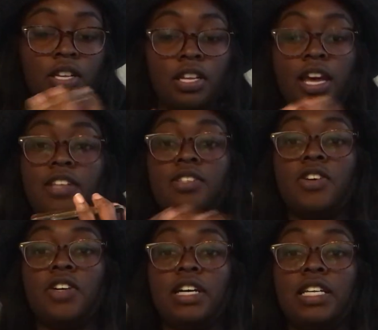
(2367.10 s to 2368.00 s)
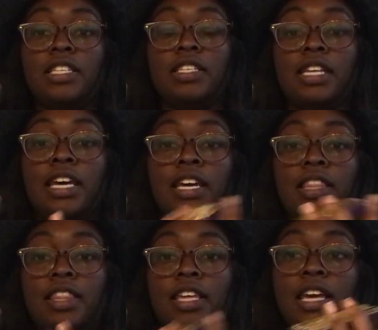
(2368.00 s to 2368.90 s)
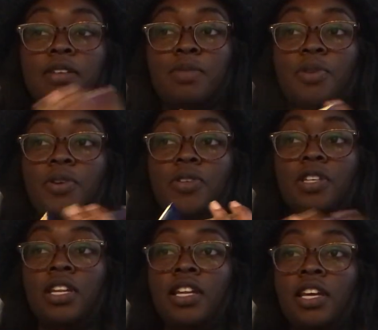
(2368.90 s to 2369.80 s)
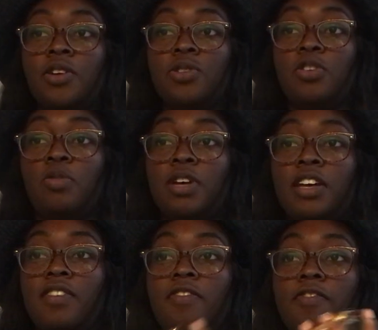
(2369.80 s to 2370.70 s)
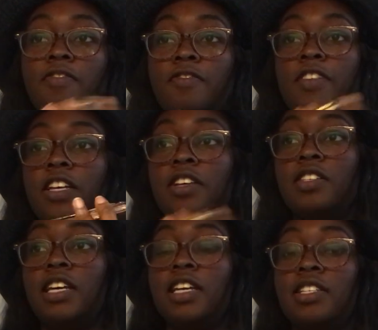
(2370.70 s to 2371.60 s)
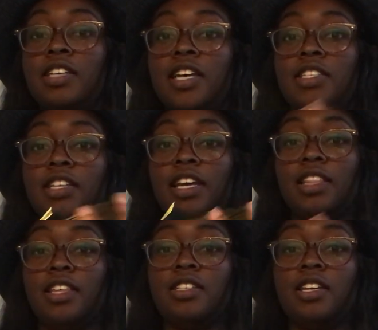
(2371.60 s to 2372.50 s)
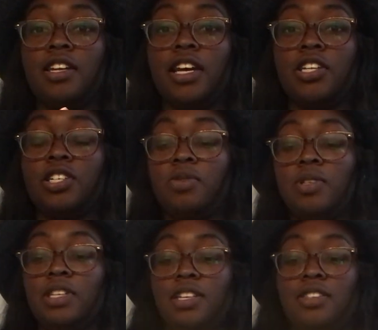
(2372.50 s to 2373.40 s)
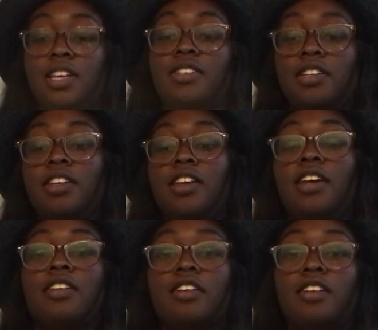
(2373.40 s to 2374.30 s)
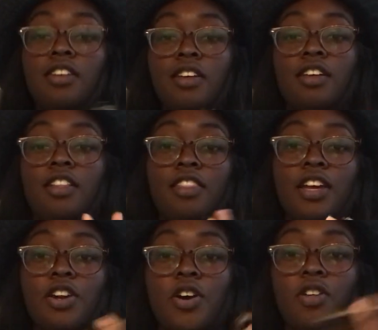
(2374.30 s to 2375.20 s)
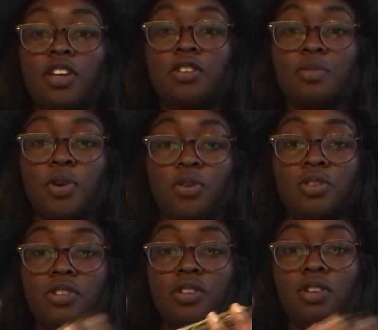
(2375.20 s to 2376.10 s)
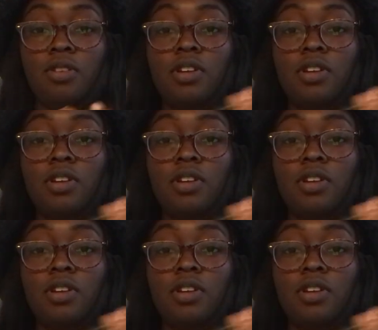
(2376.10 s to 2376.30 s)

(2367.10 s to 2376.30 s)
Yeah. So it's like this person, like your soulmate, feels like this connection was like destined. Like, they know that you're supposed to.